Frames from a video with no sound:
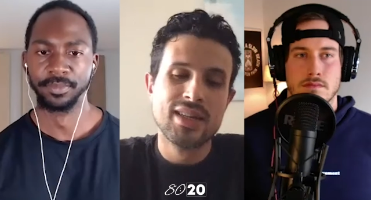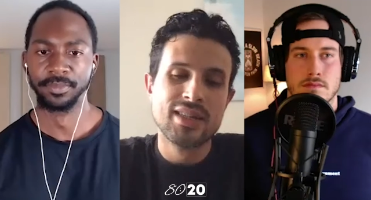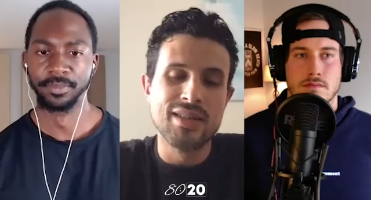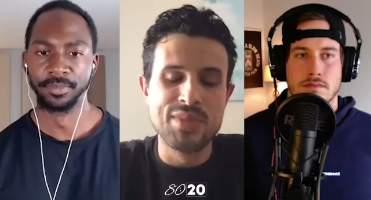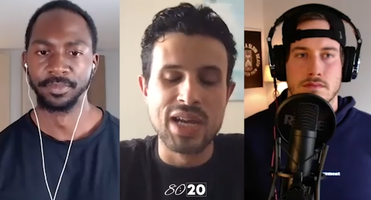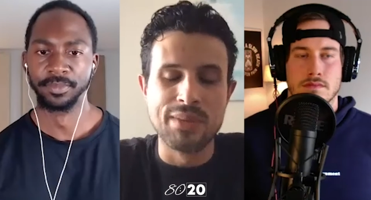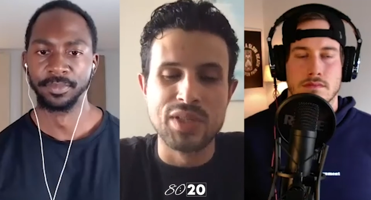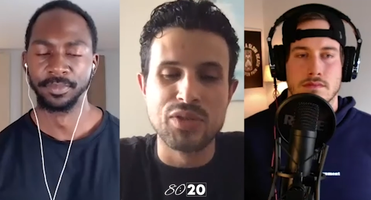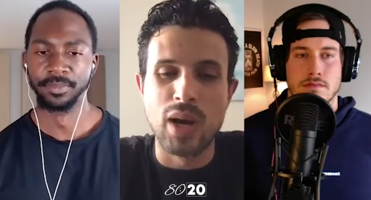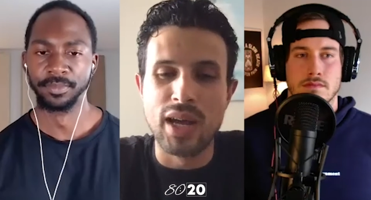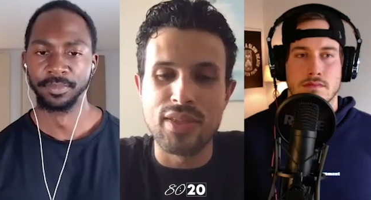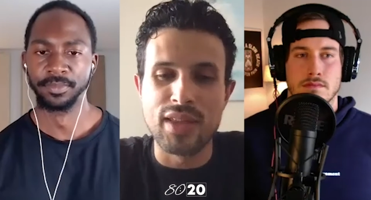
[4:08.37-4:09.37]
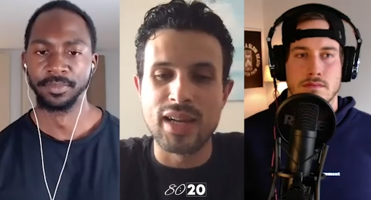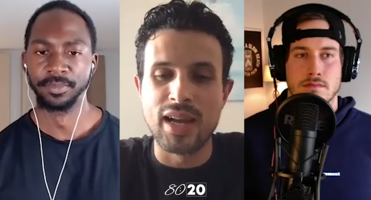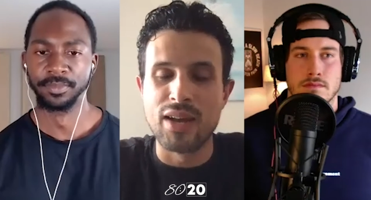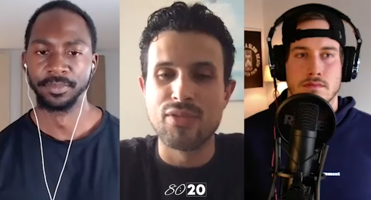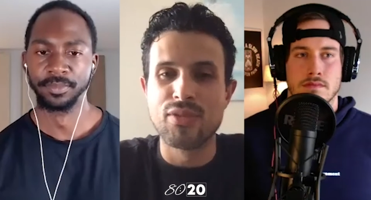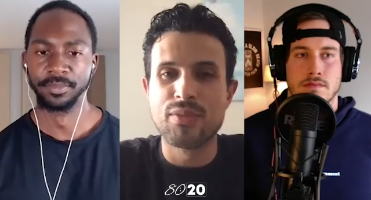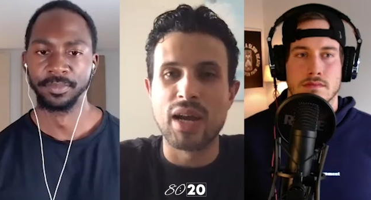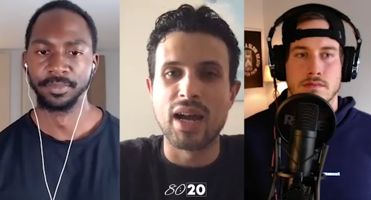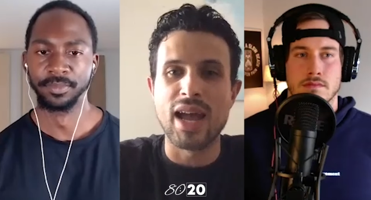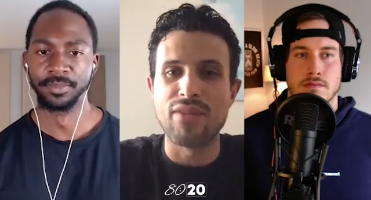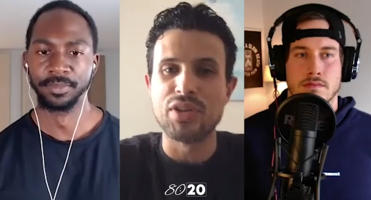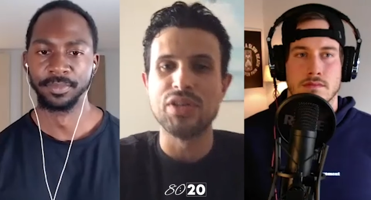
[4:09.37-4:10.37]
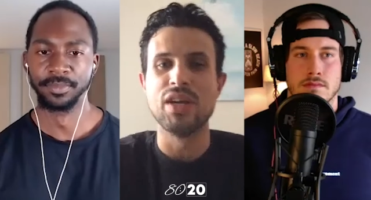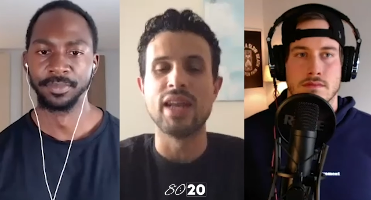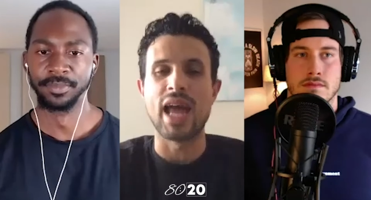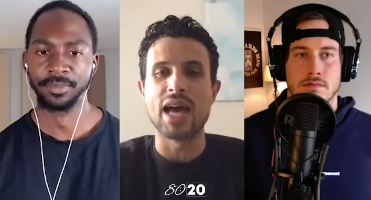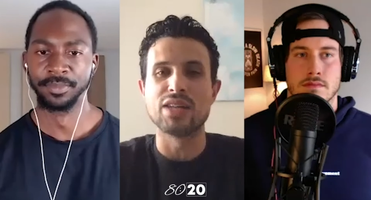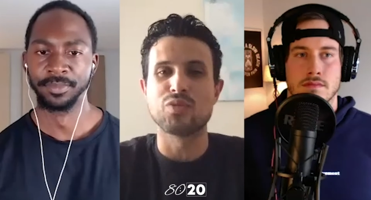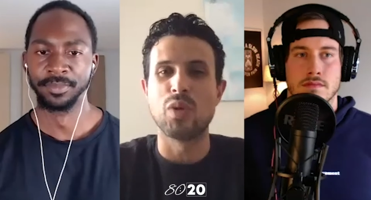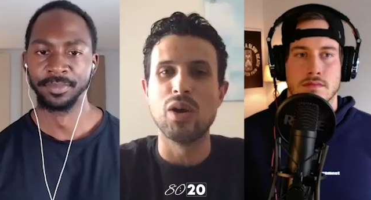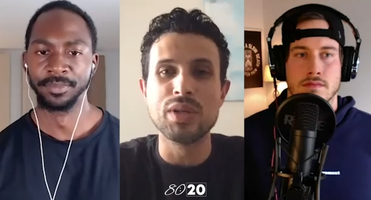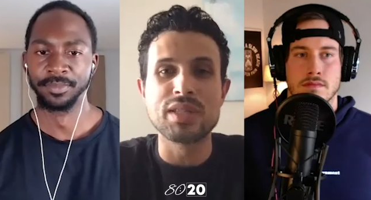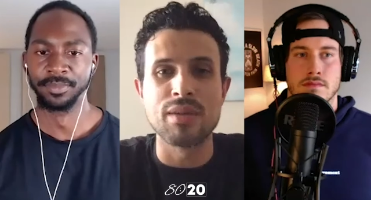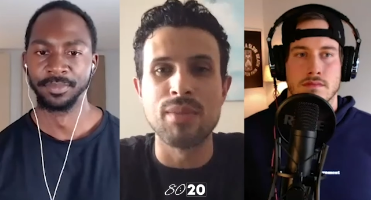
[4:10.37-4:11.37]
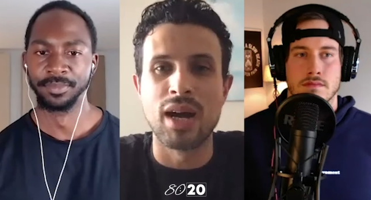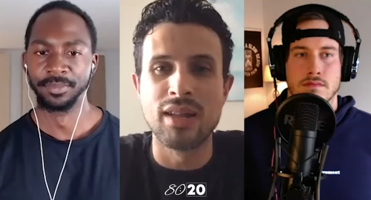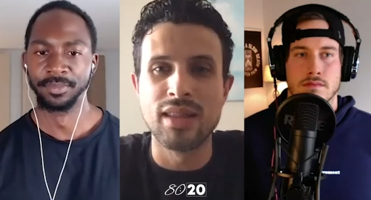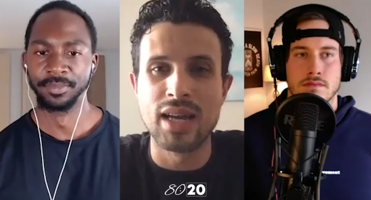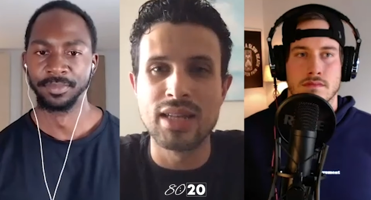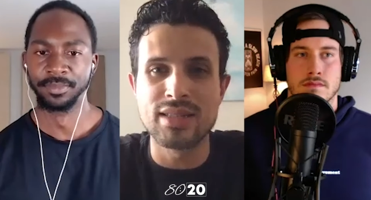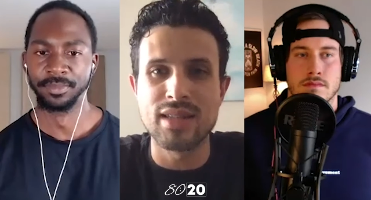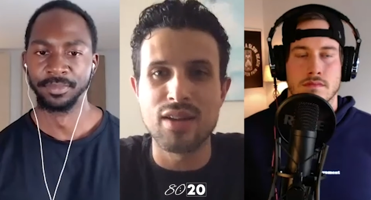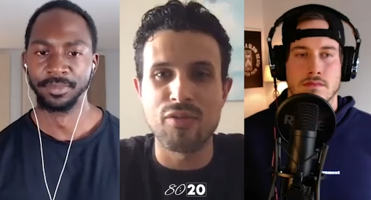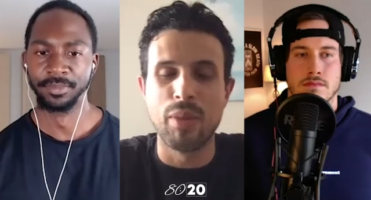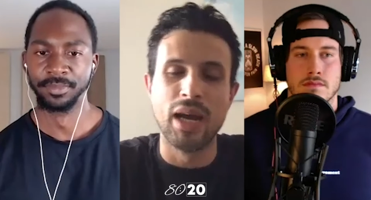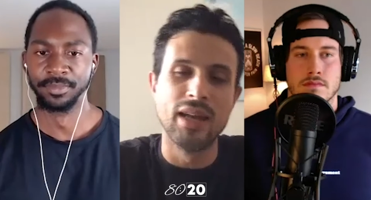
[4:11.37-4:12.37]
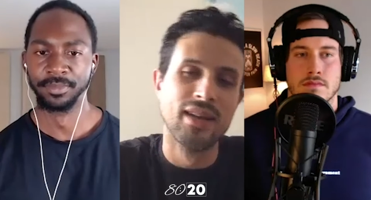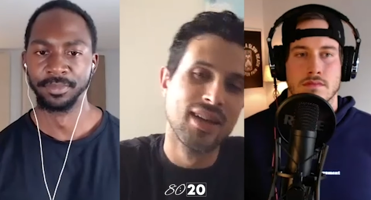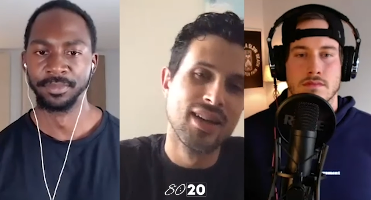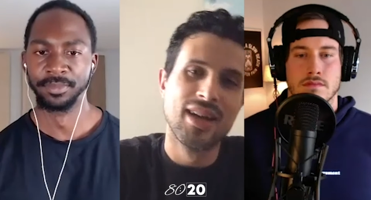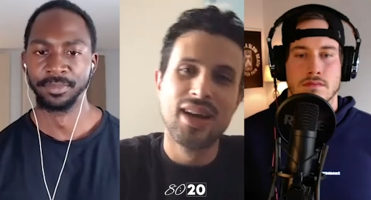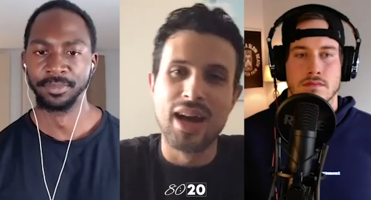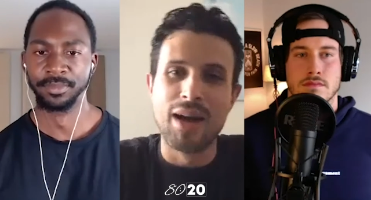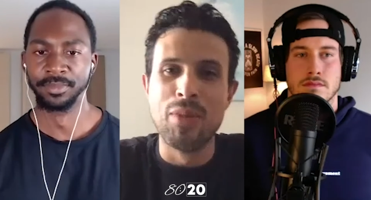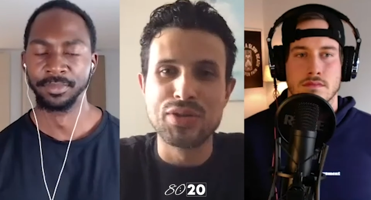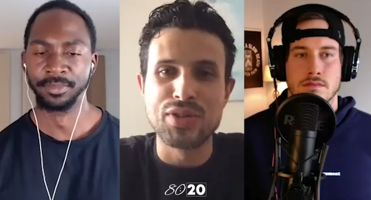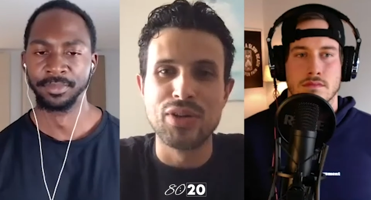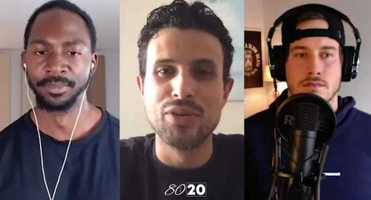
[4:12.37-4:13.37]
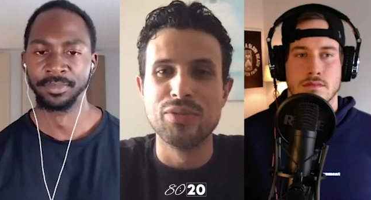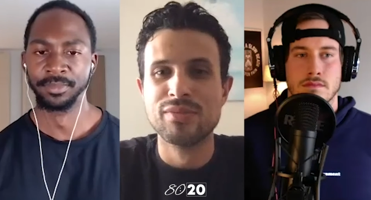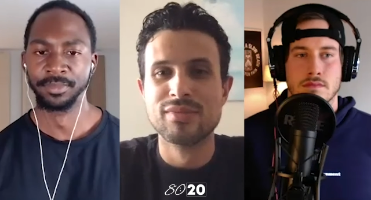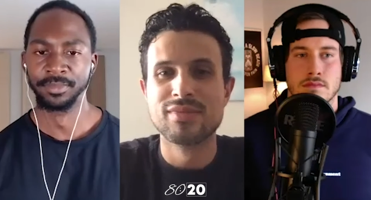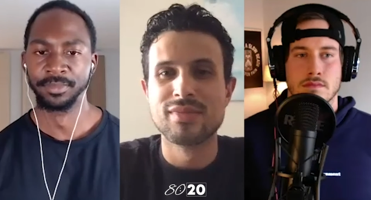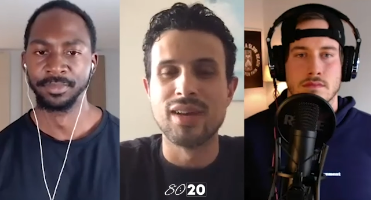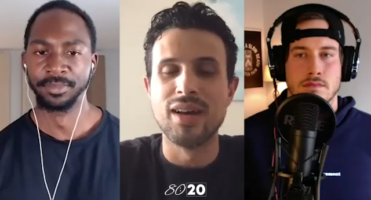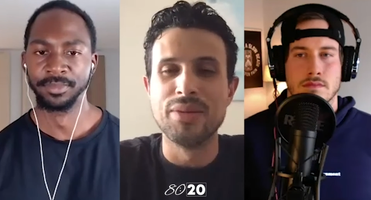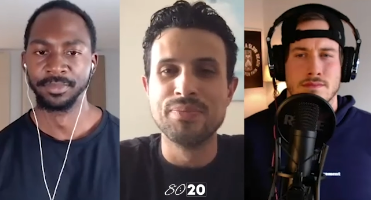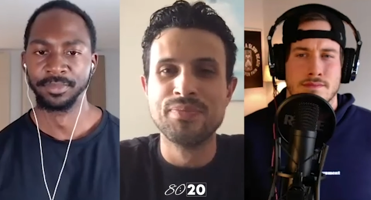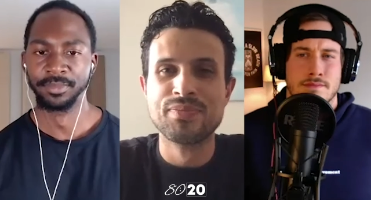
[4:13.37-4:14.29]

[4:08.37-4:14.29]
Speaker 1: Sometimes that's why I think I've, I haven't done as well with some online stuff, but I'm also, um,